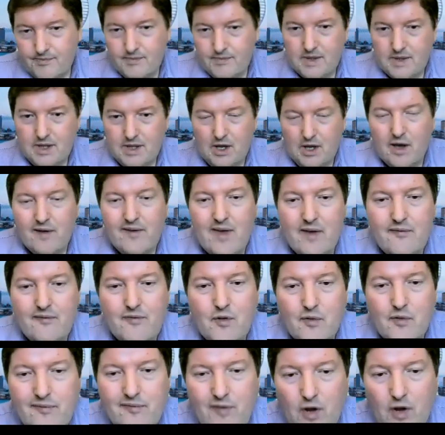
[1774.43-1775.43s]
If
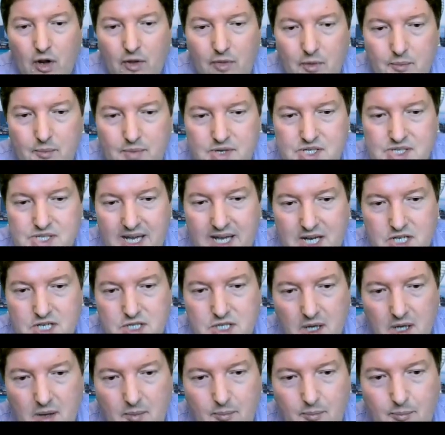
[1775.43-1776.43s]
you're following the
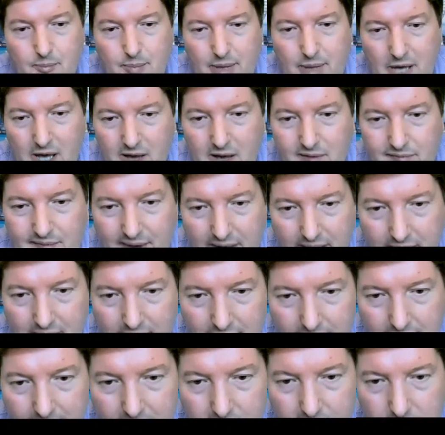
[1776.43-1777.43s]
procedure
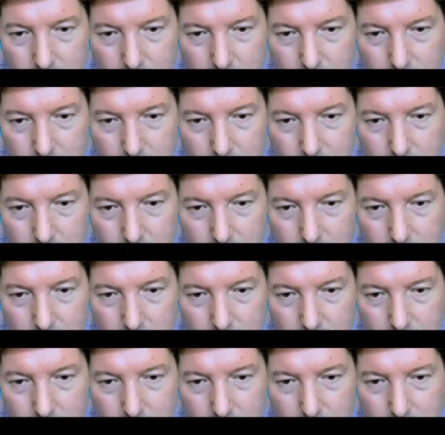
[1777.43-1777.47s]
perfectly,